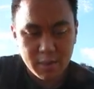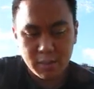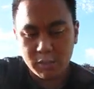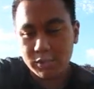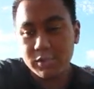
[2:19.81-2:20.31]

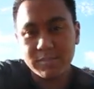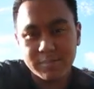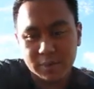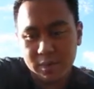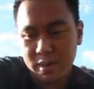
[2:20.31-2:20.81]
local
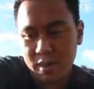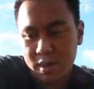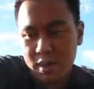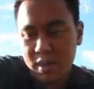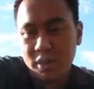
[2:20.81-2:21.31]

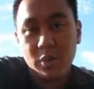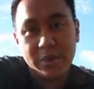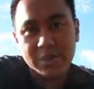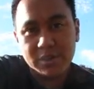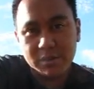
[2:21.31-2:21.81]

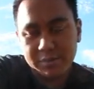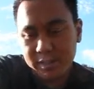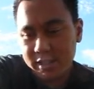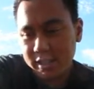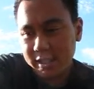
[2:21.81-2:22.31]
correctional
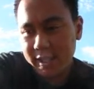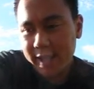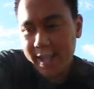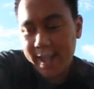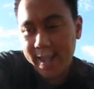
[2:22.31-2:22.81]

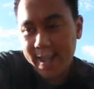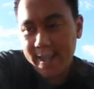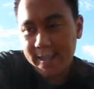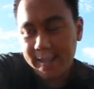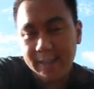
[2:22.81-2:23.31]
facility,
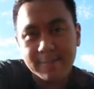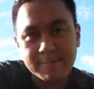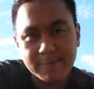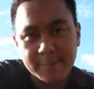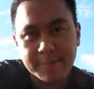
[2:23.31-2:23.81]
and yeah,
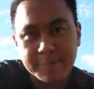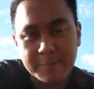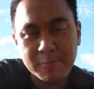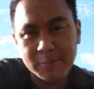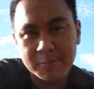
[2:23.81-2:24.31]
it was the
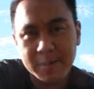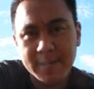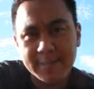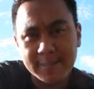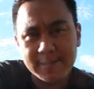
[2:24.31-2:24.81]
three most
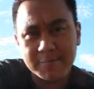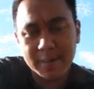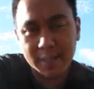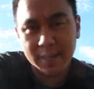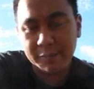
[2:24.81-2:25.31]
traumatic days of
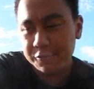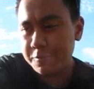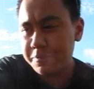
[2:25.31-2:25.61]
my life.